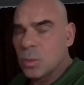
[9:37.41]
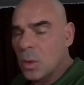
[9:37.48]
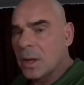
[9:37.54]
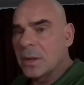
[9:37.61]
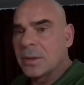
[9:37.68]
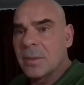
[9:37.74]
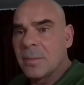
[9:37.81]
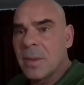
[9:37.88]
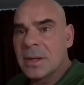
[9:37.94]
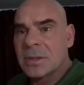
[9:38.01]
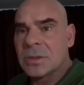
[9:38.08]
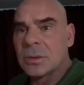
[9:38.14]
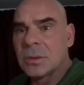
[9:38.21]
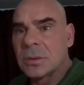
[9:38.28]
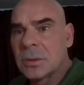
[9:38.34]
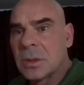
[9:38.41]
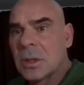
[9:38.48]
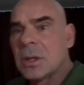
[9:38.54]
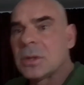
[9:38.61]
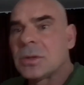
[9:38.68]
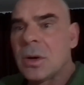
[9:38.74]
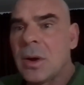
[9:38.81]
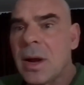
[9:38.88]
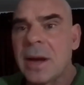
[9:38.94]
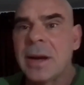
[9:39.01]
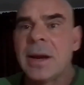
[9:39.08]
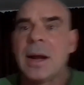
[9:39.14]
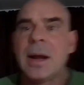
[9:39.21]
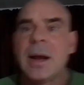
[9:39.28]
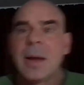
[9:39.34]
One, the muscle. So
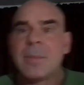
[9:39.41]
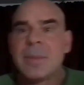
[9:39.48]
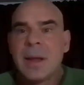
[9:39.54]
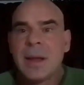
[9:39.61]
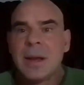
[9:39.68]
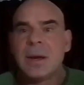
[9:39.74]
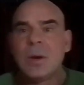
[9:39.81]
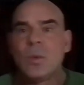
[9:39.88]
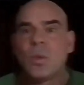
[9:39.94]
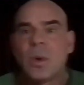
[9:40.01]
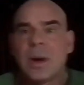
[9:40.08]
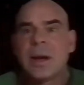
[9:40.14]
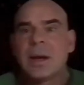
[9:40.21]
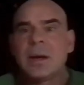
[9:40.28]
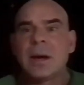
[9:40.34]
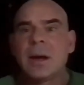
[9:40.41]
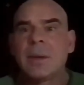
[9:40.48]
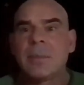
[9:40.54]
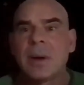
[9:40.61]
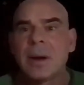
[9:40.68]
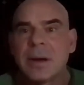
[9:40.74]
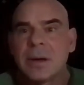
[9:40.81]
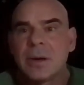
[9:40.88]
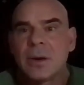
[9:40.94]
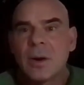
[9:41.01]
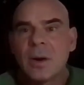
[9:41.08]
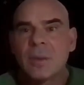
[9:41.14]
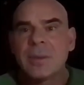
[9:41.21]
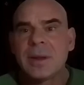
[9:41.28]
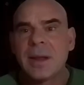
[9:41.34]
I'm gaining weight. I
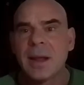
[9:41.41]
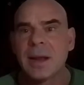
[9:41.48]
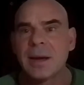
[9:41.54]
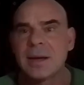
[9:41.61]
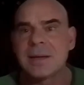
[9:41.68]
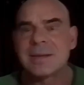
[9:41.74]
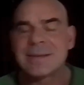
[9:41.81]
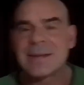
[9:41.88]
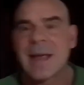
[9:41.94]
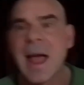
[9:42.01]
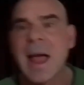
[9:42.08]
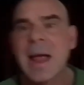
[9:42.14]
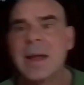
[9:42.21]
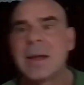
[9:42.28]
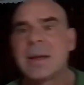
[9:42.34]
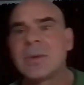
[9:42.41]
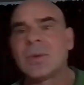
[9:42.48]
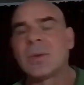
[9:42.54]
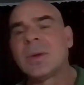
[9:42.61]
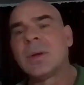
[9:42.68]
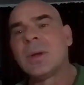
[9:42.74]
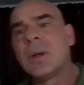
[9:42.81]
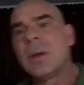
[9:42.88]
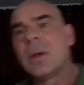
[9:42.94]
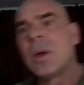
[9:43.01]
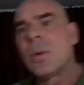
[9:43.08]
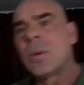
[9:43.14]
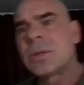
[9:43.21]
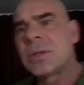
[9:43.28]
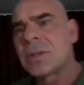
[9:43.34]
know I'm gaining size,
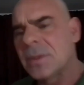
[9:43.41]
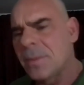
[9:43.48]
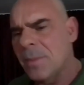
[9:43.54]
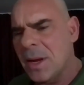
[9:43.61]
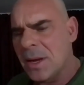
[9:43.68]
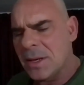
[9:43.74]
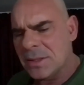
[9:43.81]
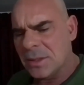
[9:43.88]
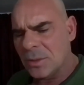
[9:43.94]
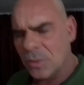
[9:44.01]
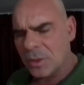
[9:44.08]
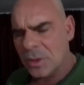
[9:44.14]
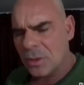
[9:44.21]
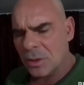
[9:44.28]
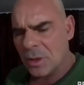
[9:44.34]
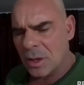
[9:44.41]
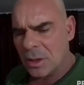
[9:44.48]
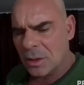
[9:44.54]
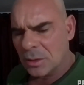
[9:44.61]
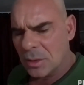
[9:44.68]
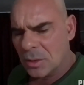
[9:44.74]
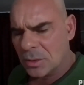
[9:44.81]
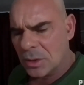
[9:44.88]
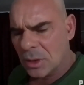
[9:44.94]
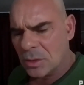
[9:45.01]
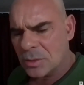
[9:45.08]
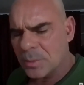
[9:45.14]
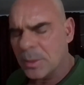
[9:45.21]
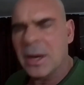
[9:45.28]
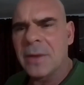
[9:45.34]
which is amazing when you're on a low
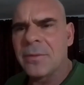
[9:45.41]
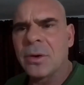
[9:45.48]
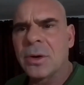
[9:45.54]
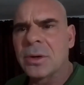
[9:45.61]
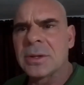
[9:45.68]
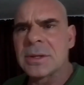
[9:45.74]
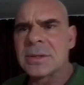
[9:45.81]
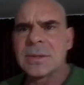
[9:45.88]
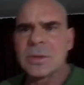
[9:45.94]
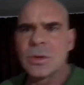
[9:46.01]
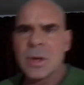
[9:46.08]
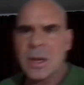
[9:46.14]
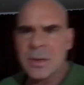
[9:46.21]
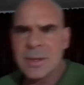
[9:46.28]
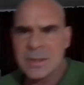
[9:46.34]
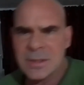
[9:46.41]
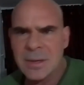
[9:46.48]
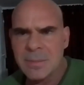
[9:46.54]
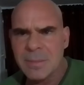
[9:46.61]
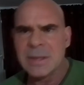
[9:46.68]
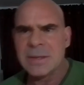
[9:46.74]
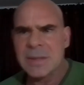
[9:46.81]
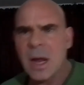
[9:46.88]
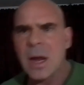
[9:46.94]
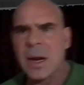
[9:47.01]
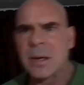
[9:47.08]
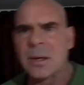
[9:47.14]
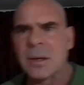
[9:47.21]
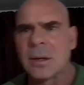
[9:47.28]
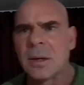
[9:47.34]
dose. But I've heard this. This can be done.